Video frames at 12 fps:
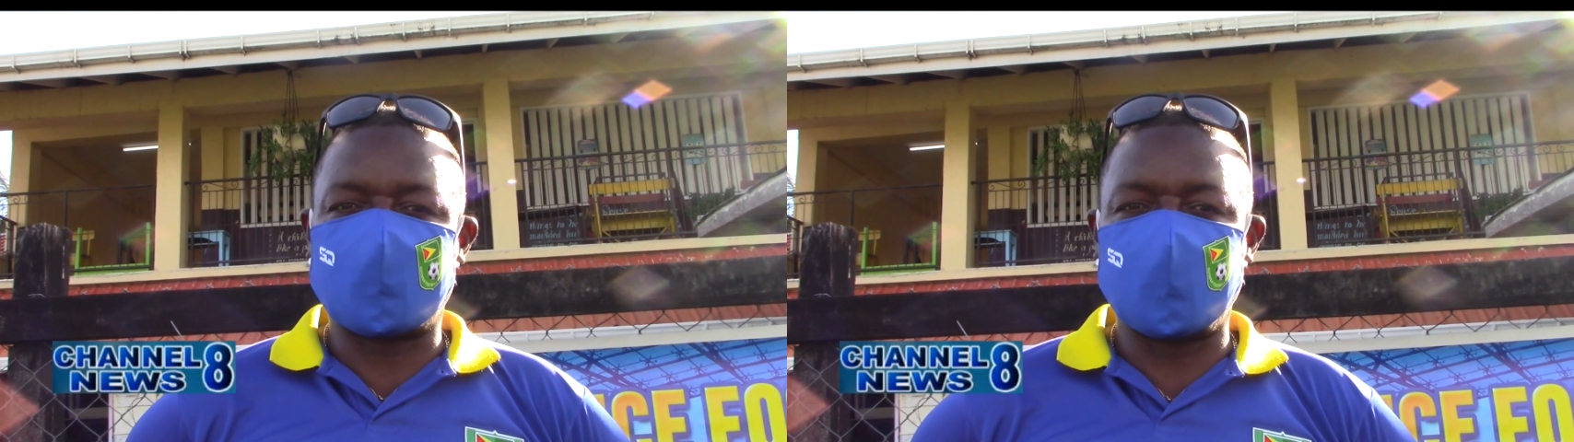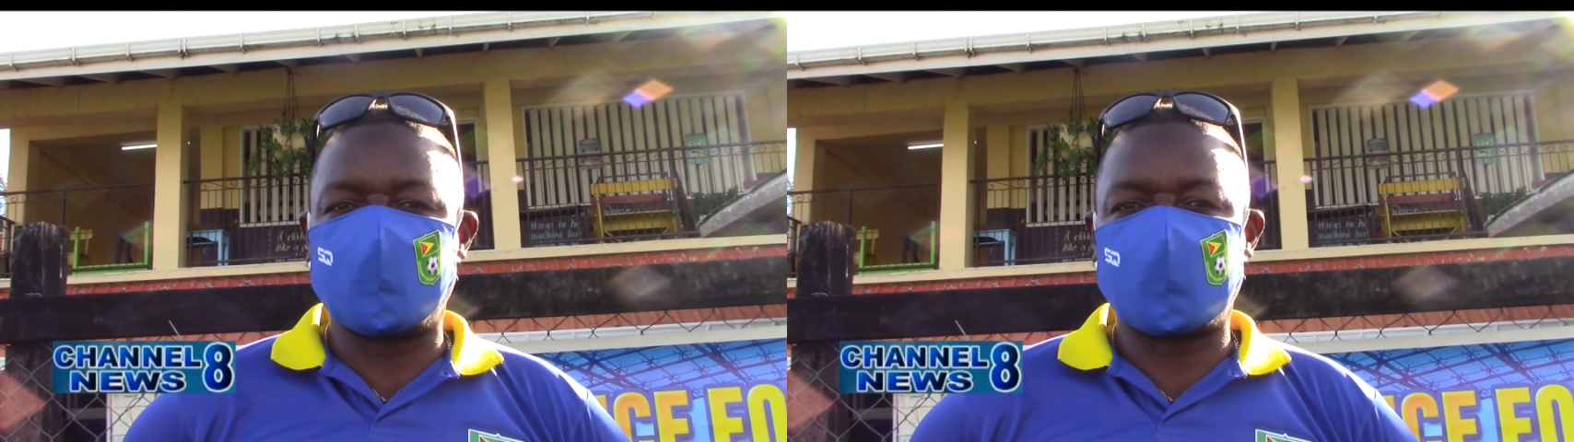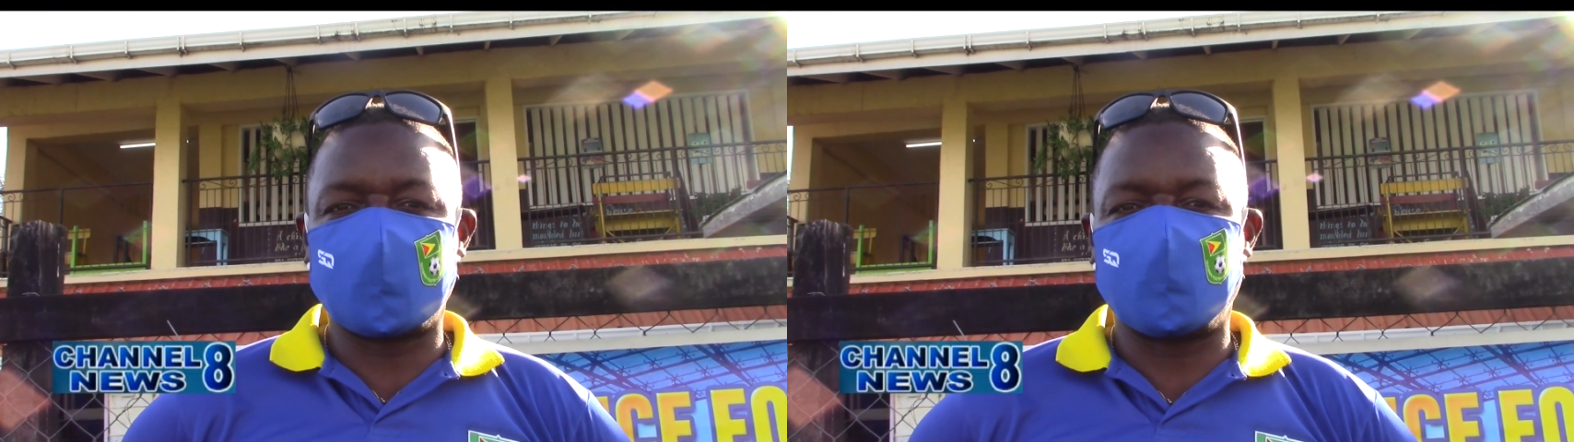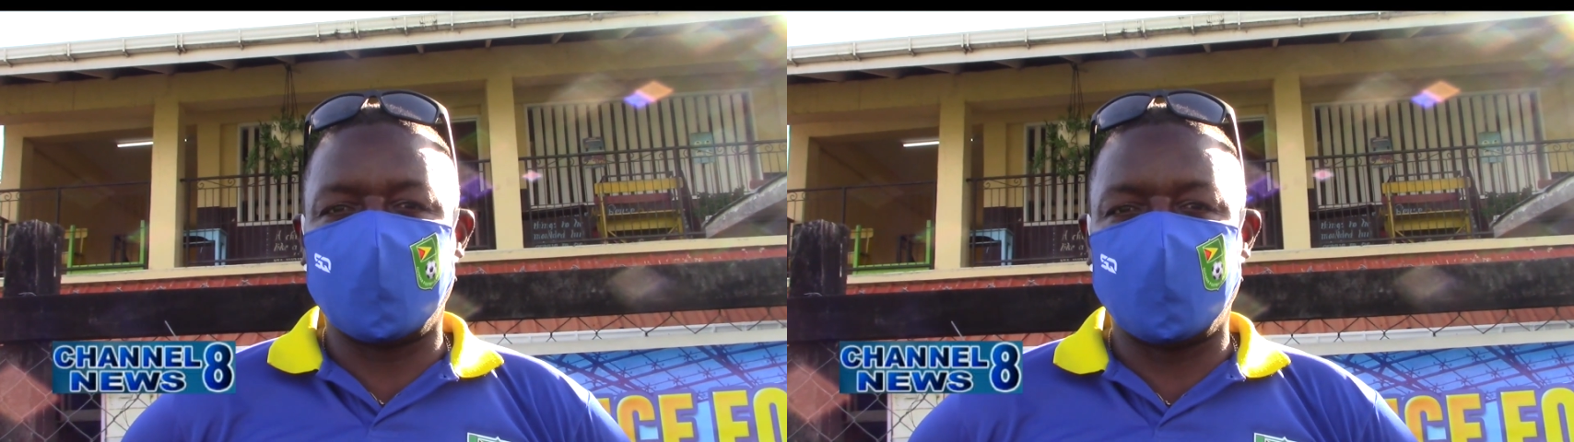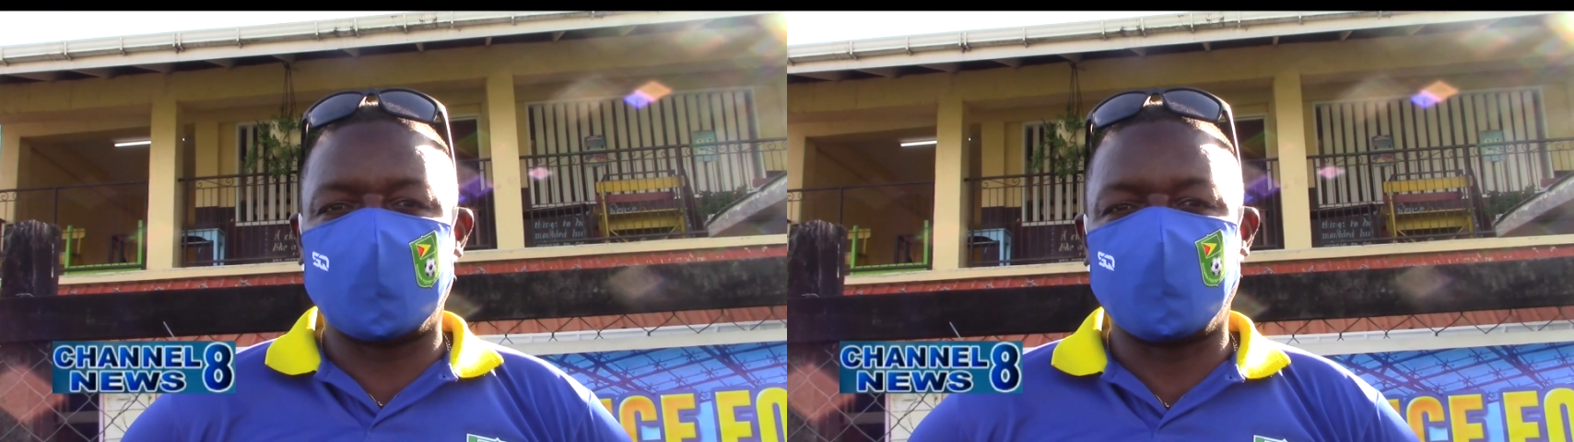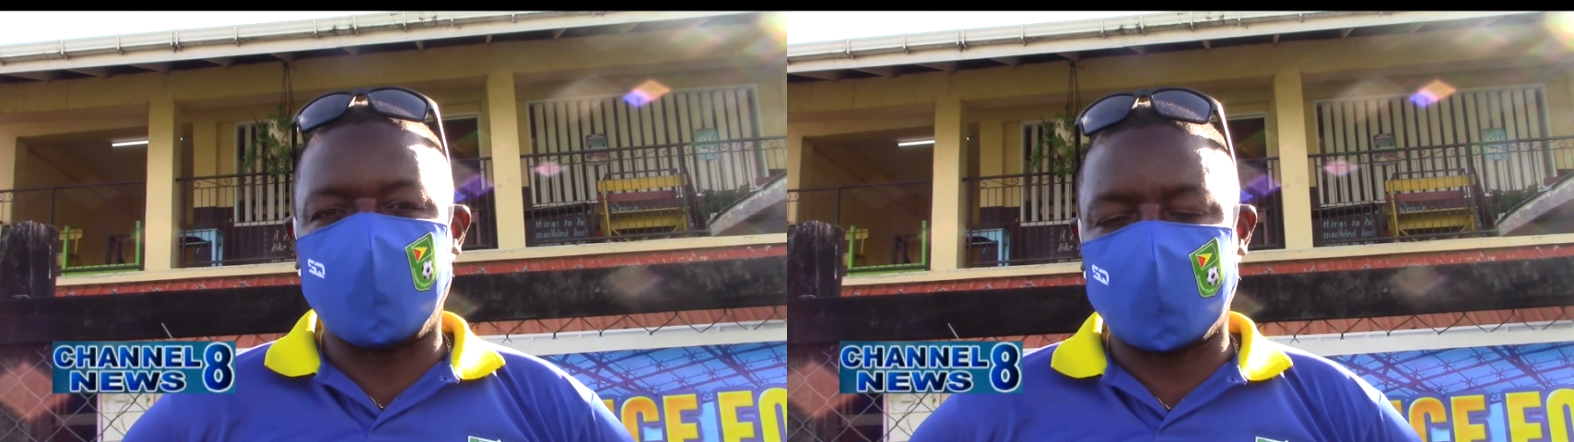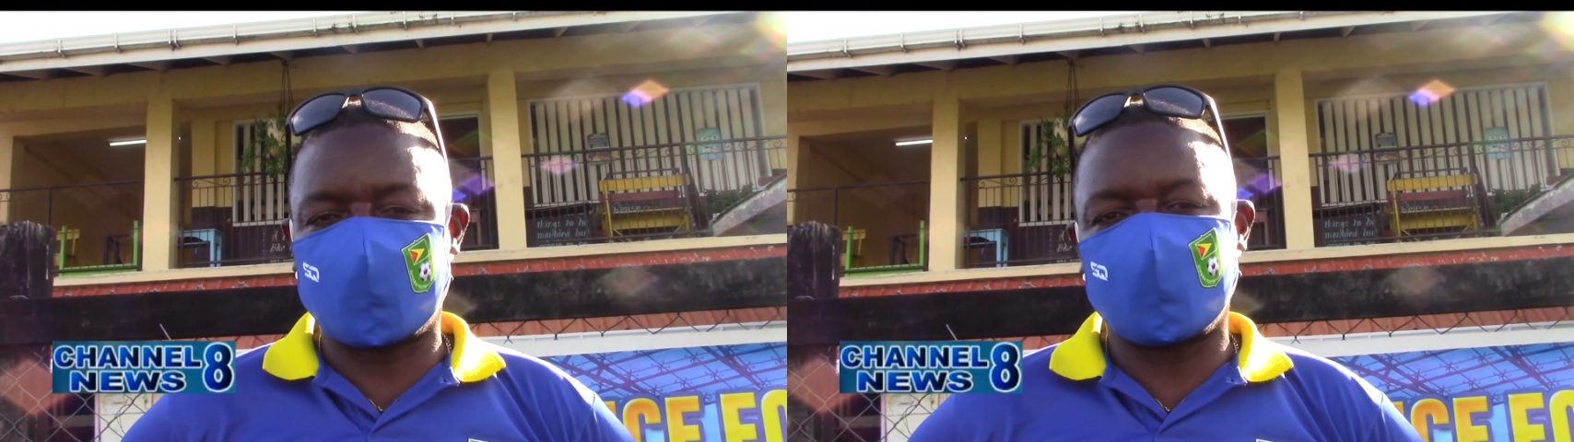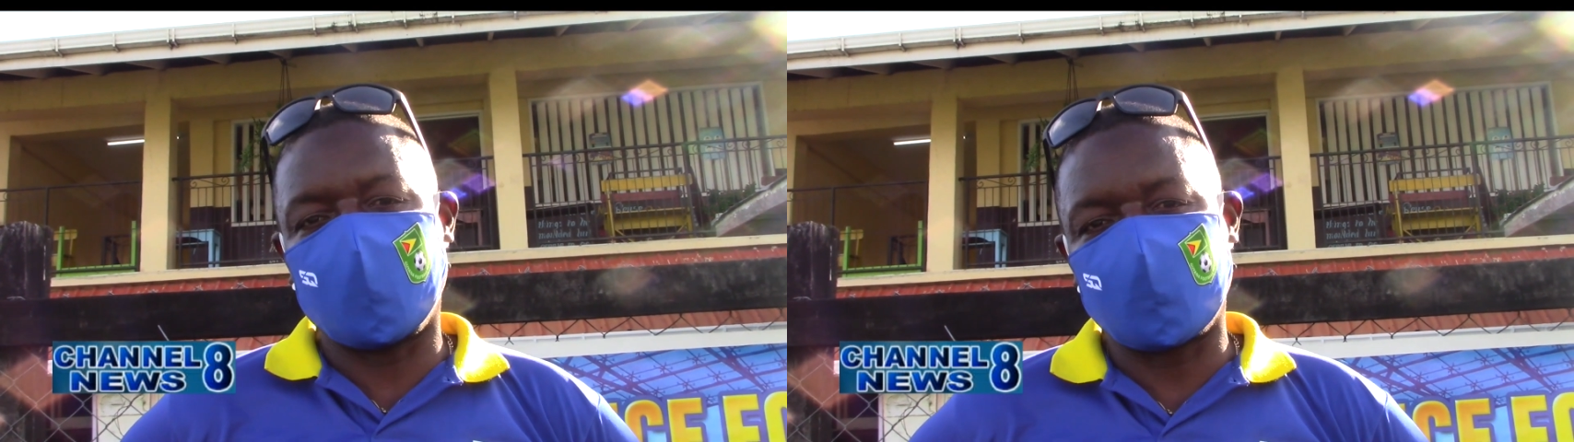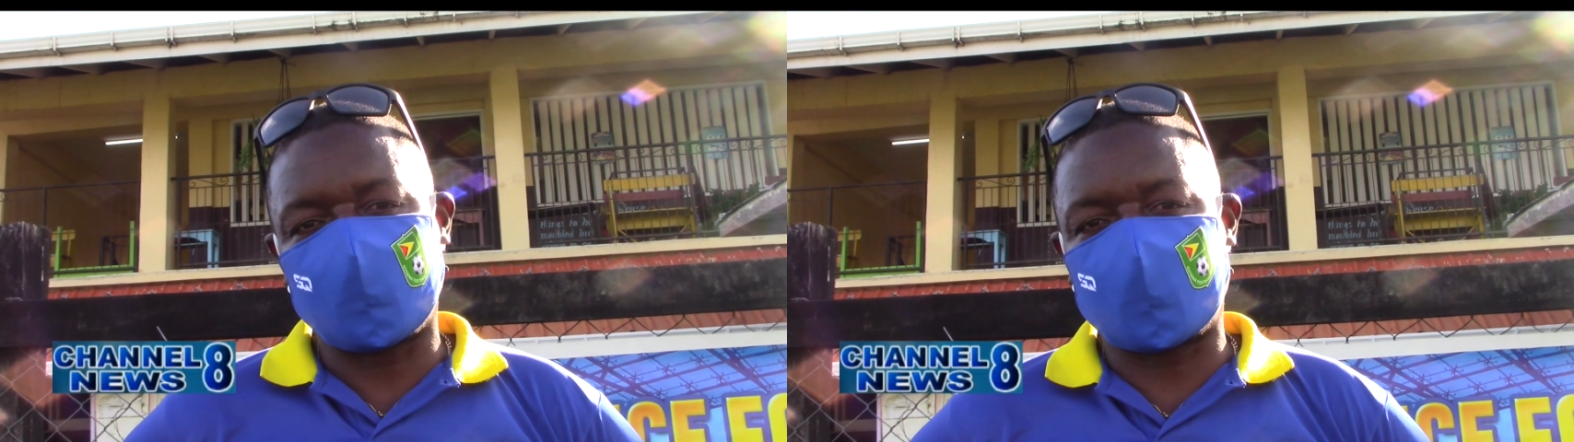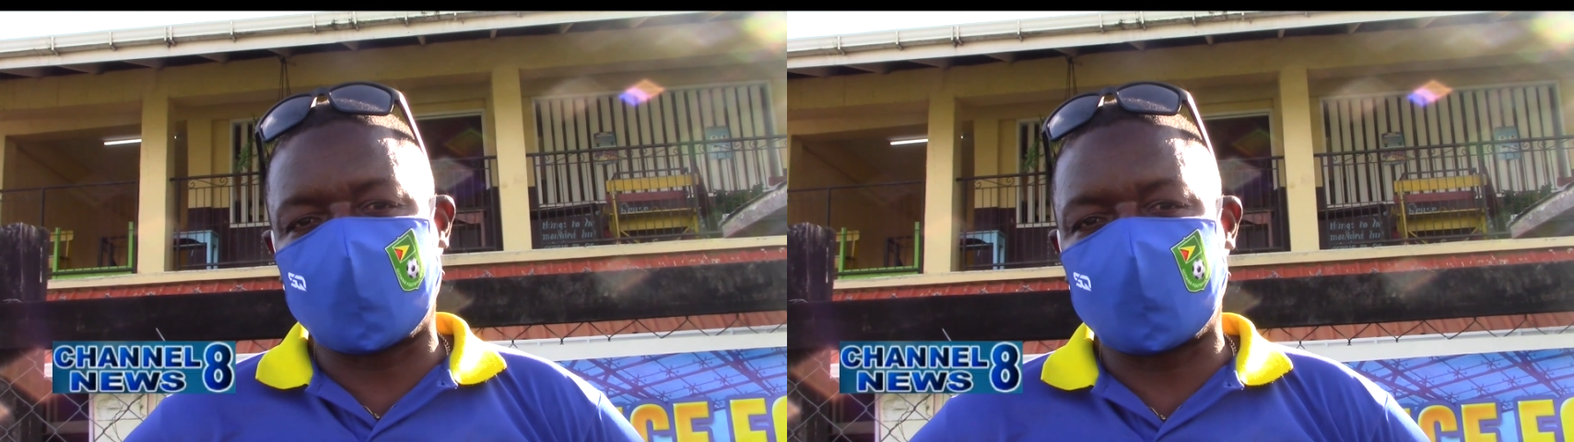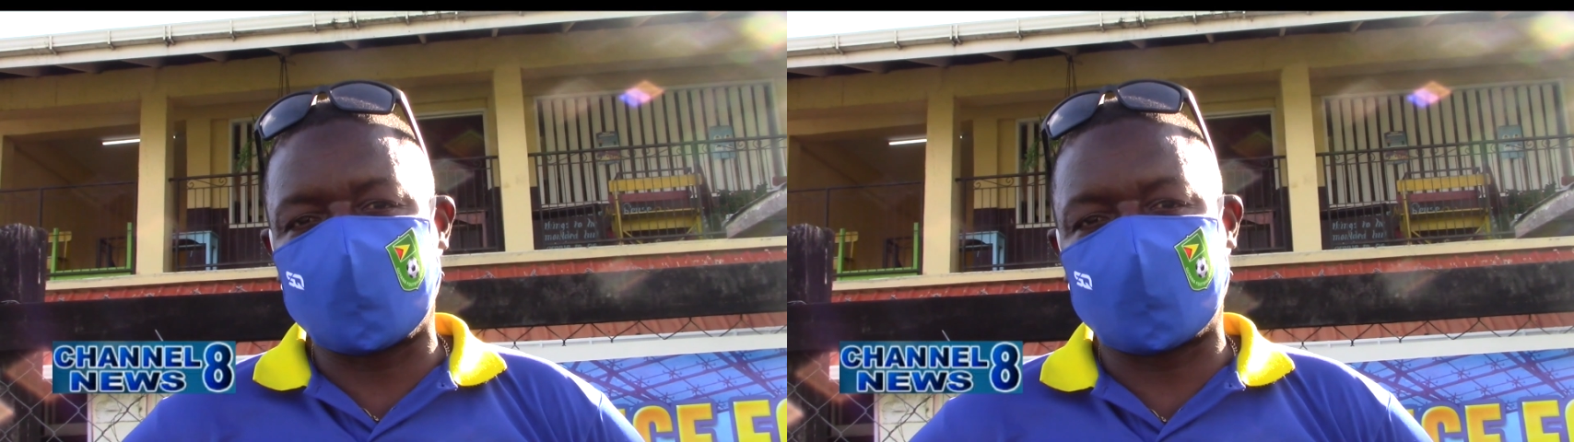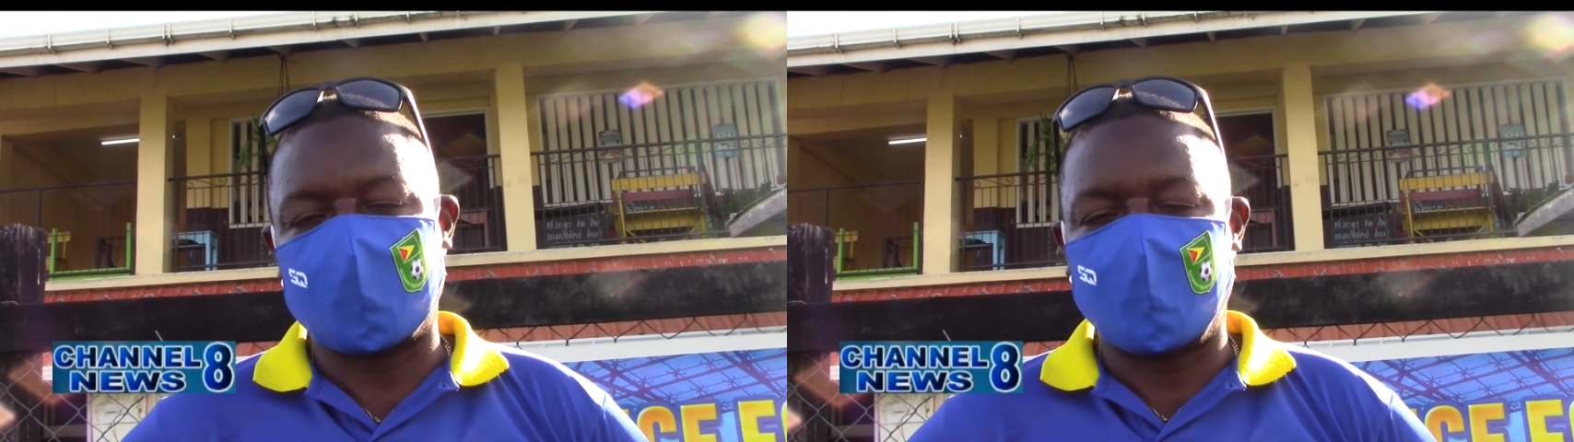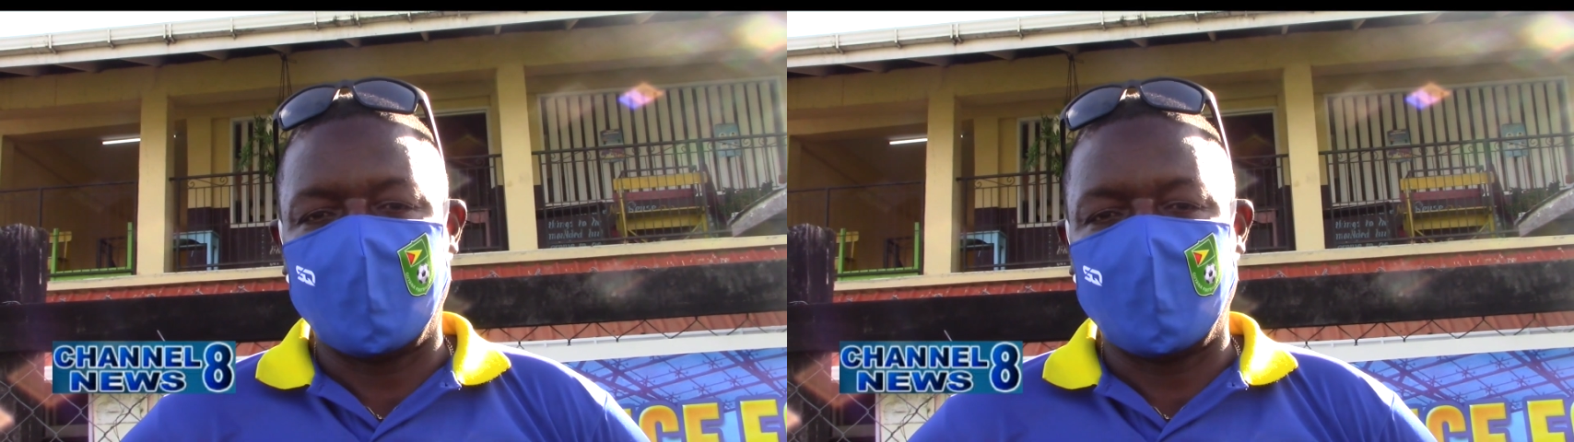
team should be the best youngsters